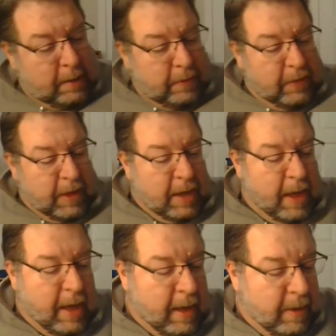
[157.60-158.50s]

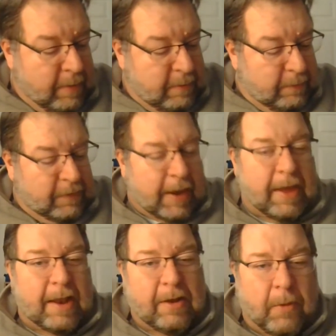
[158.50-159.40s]
The
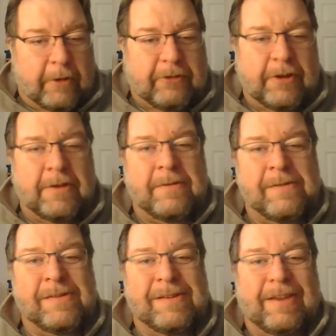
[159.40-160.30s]
second question
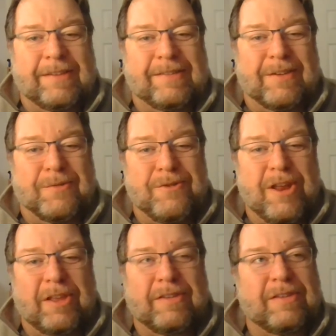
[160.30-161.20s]
is
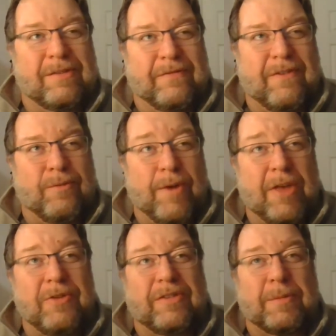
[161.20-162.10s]

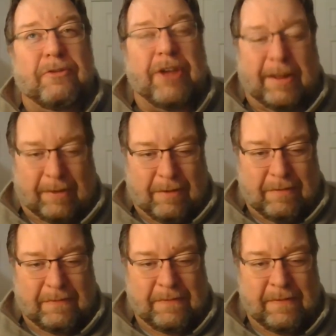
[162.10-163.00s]
rather
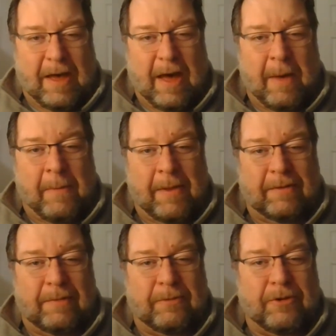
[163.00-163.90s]
subjective, as
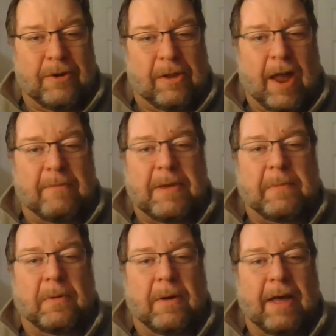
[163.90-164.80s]
I'm sure a lot of
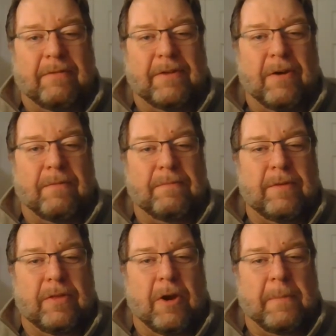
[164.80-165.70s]
people have
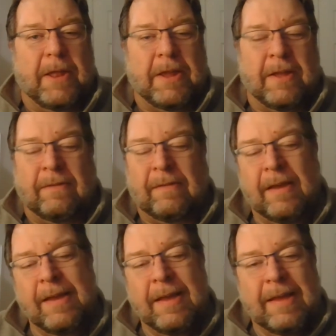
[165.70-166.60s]
their opinions.
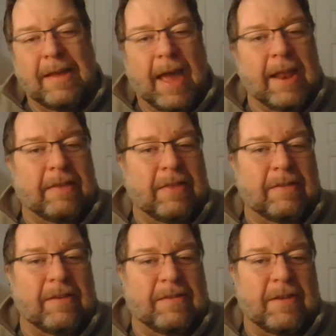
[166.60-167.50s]
And
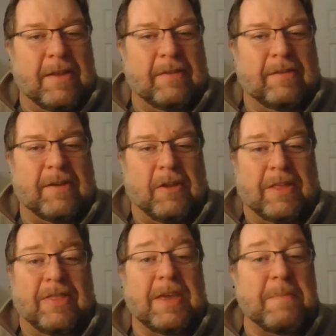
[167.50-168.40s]
this isn't necessarily
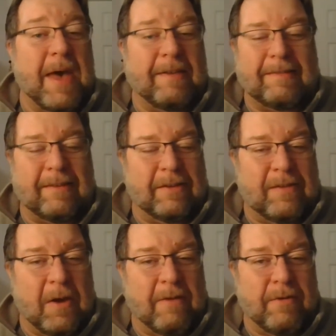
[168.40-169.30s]
the best
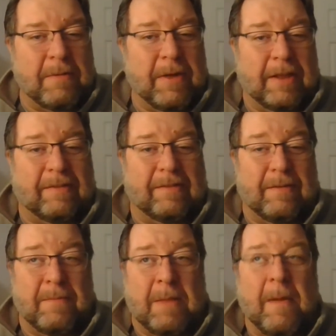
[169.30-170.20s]
song ever written, but it's,
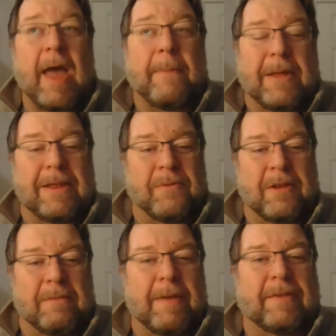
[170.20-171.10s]
in my opinion, one
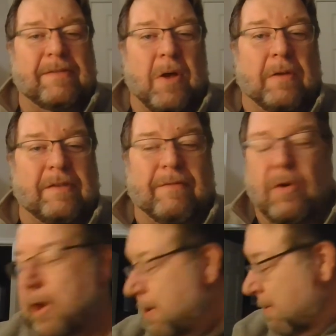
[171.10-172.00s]
of the best songs ever
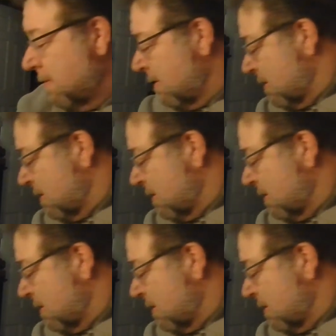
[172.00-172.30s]
written.